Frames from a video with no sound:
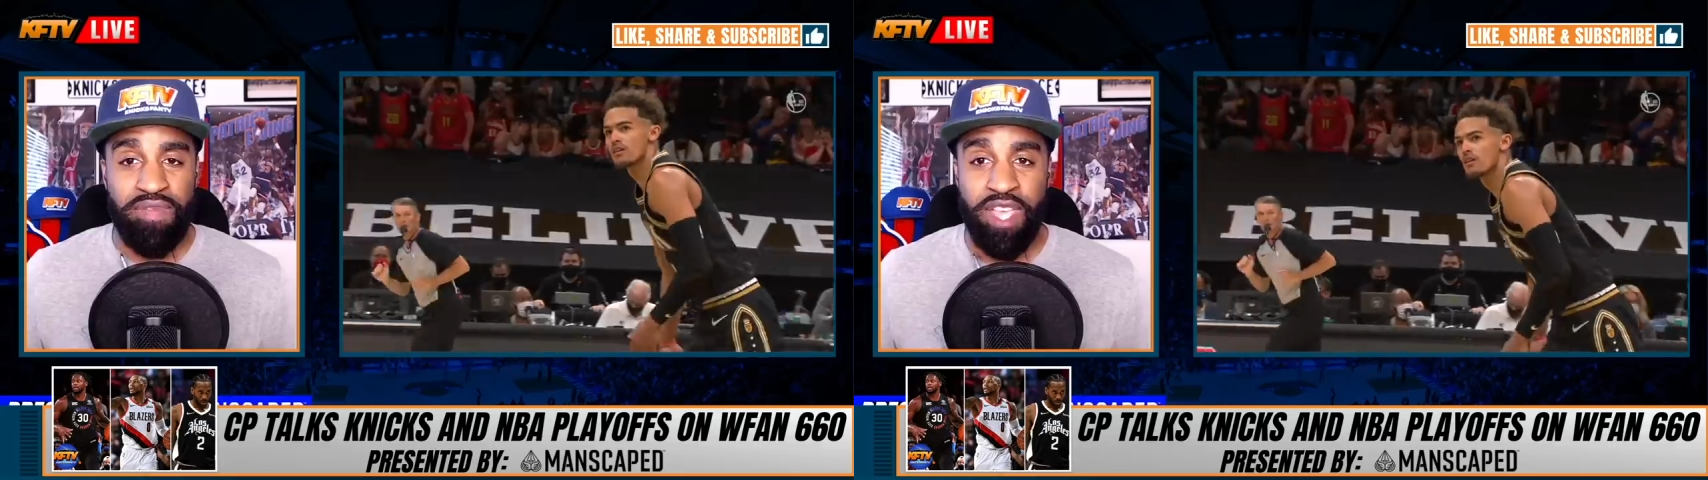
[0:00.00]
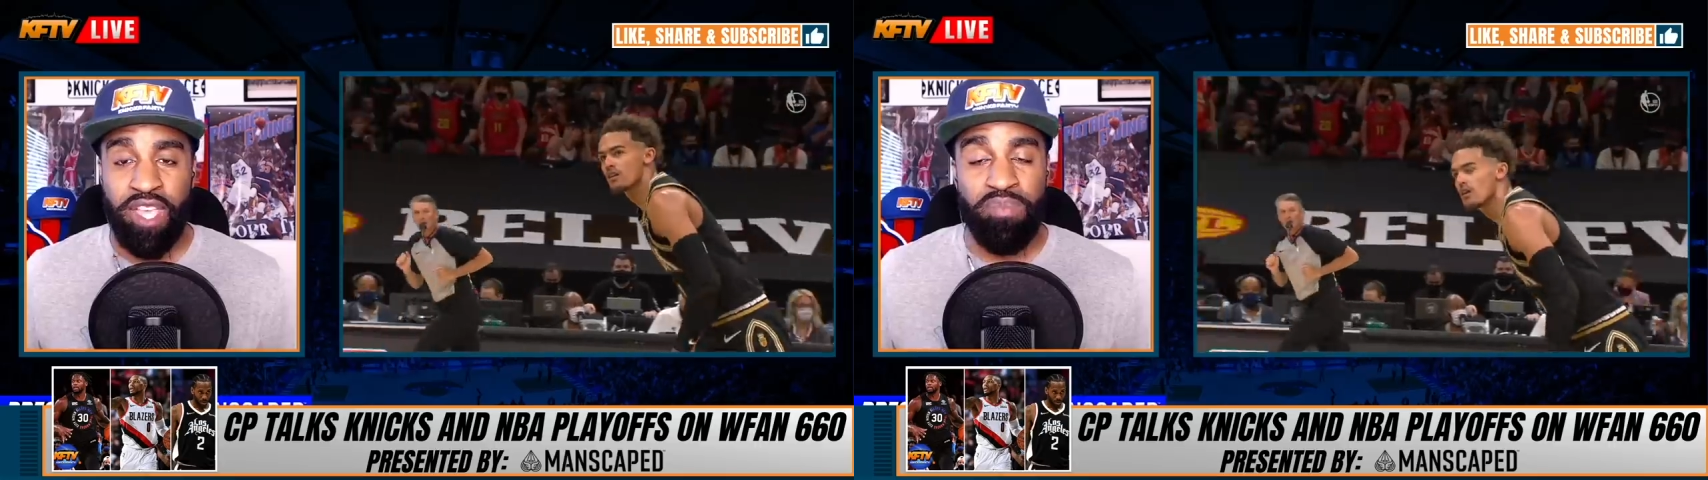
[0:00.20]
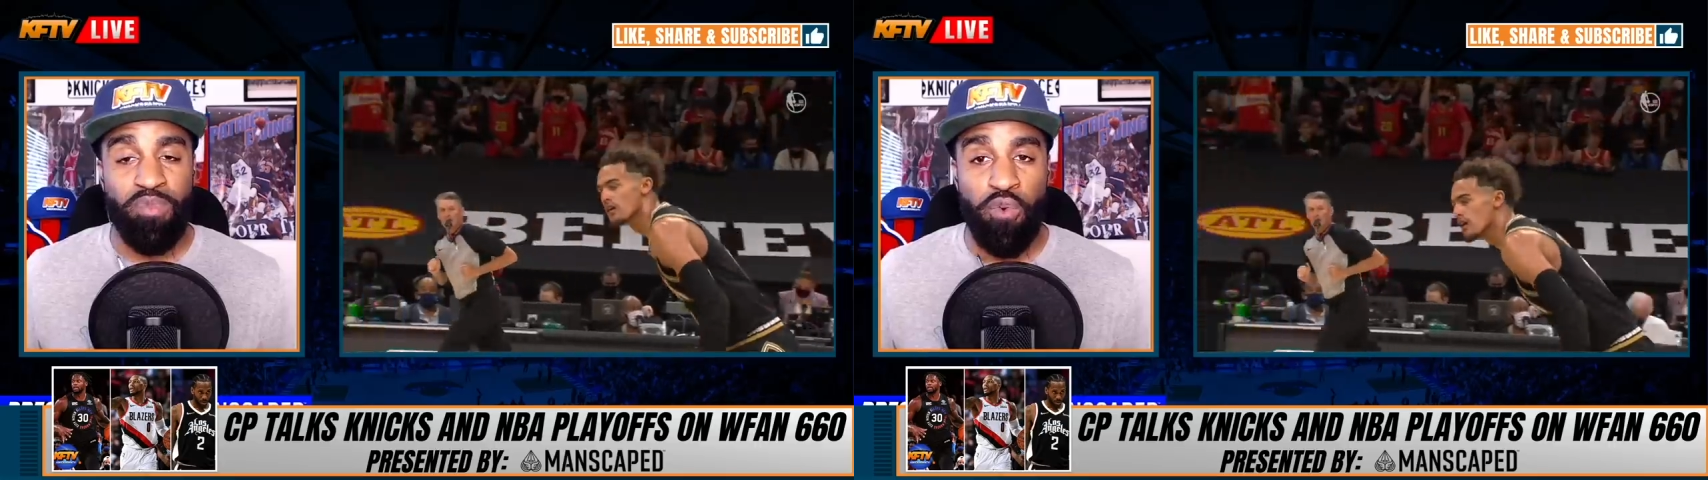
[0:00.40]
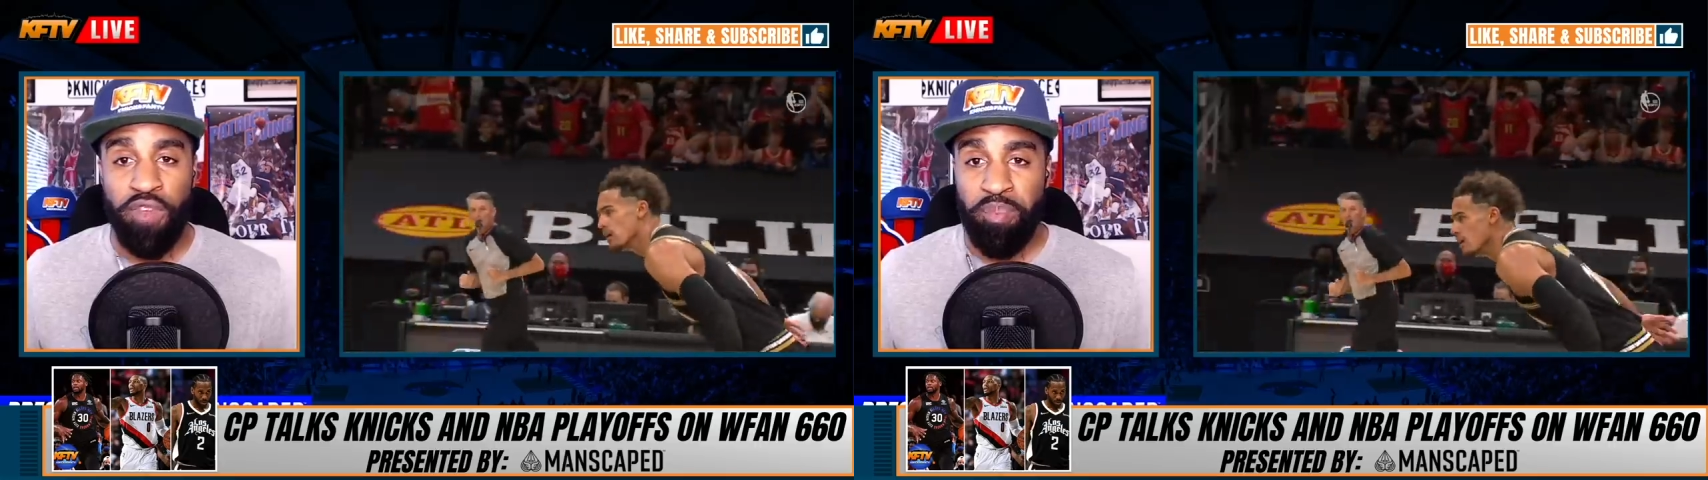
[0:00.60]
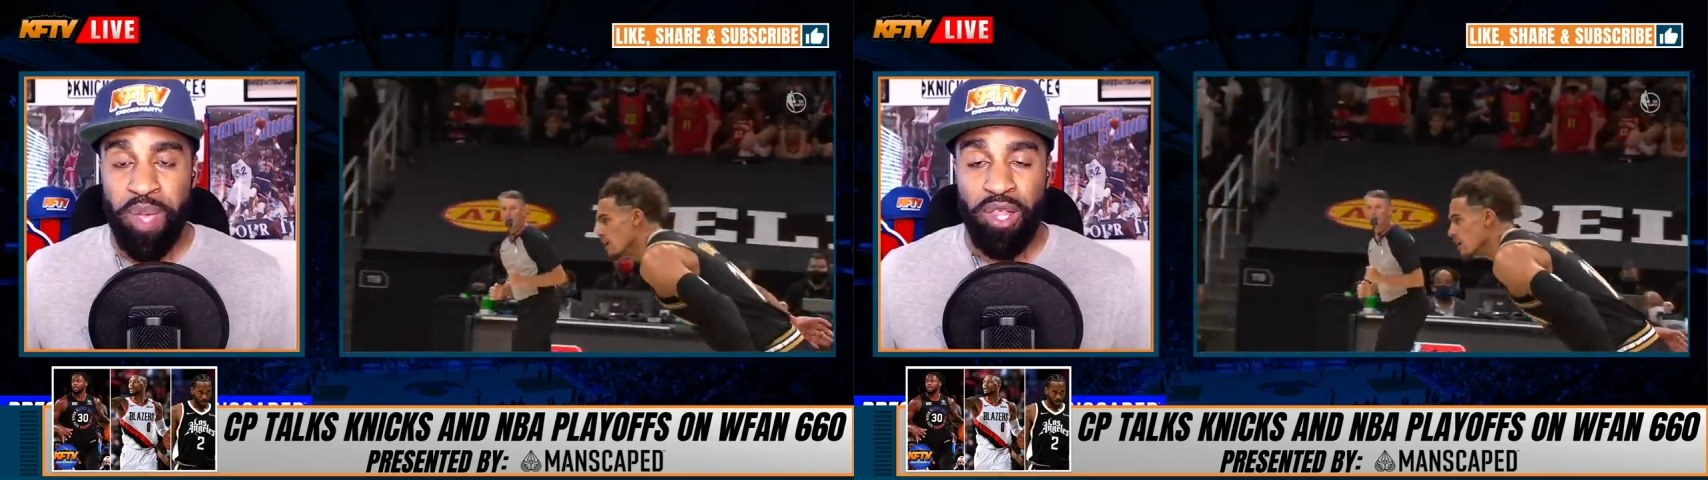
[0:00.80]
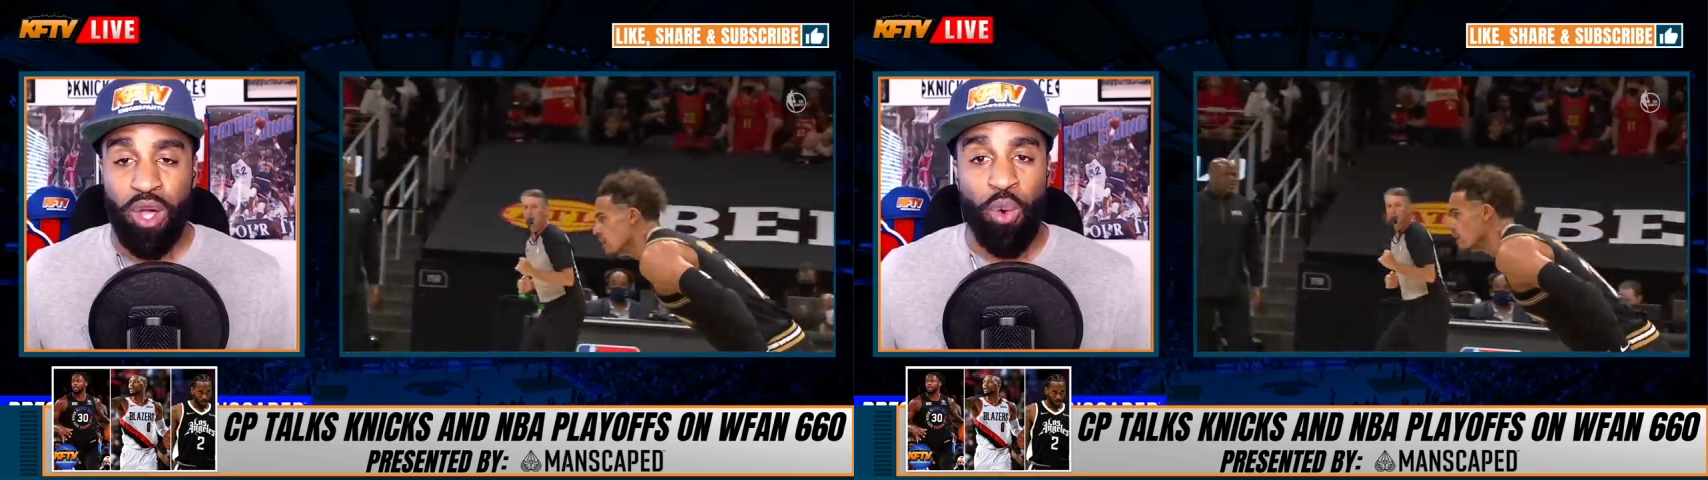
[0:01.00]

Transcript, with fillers: they can move Capela